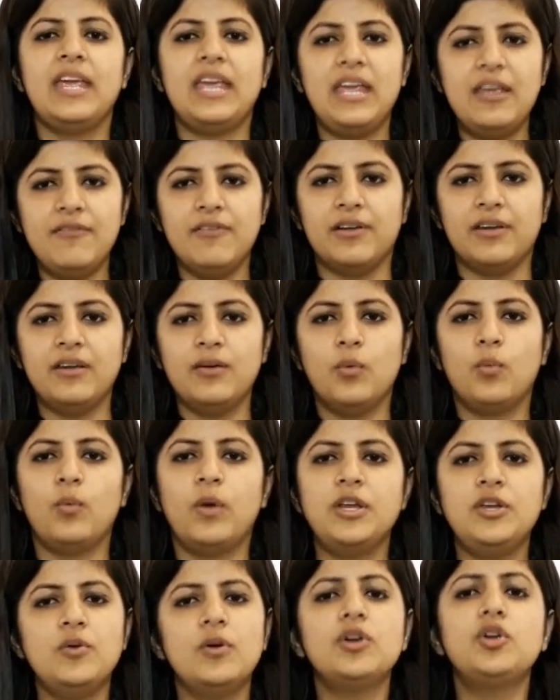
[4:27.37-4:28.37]
Even
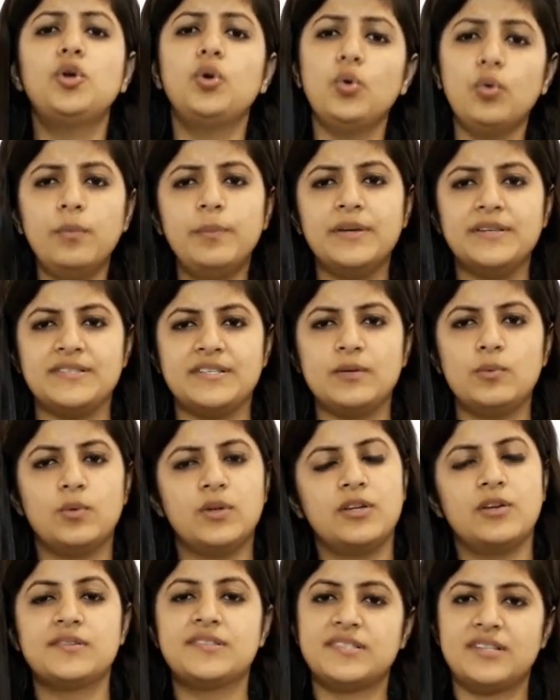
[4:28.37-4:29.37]
when you are too busy
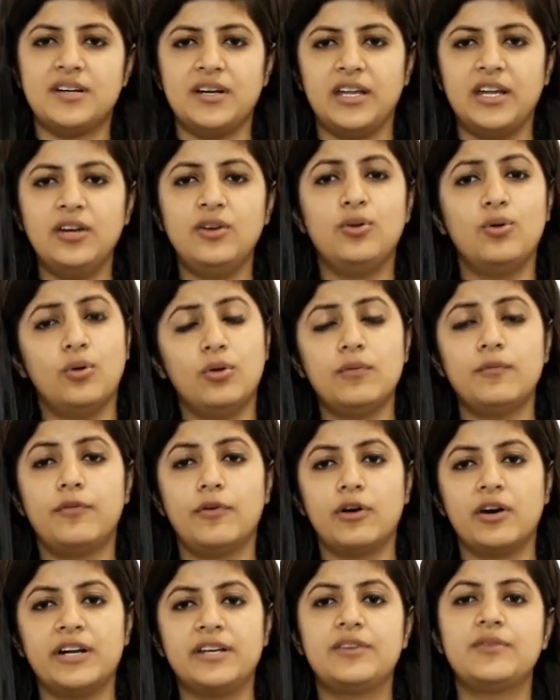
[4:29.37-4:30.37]
with your study, don't
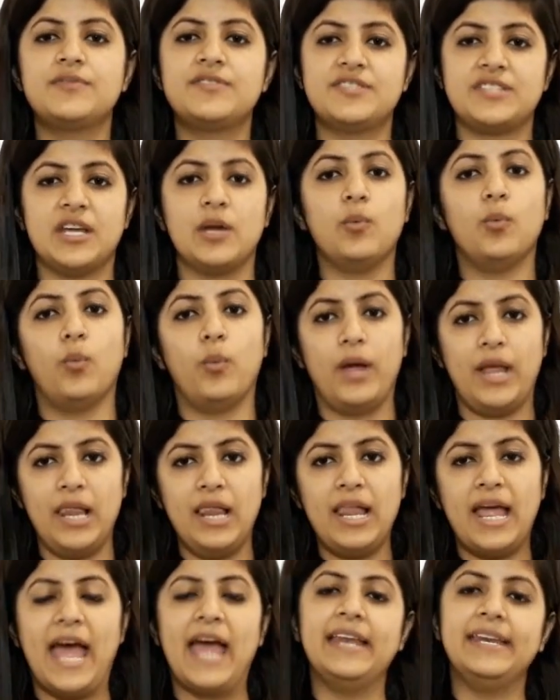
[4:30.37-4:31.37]
forget to stay
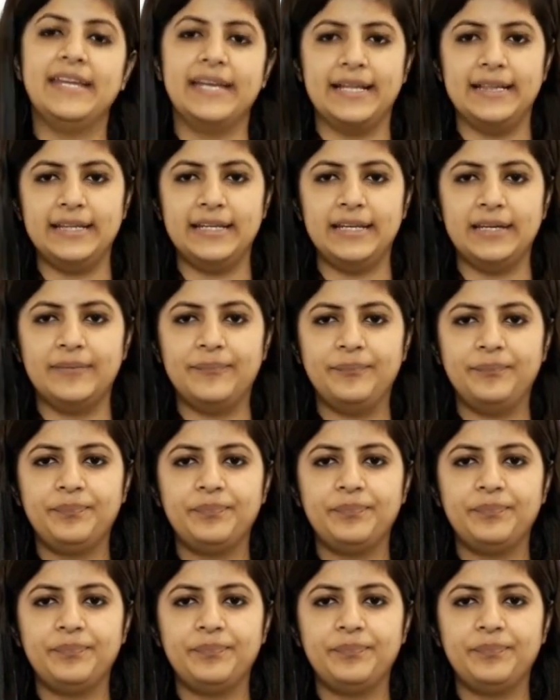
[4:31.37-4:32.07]
well and healthy.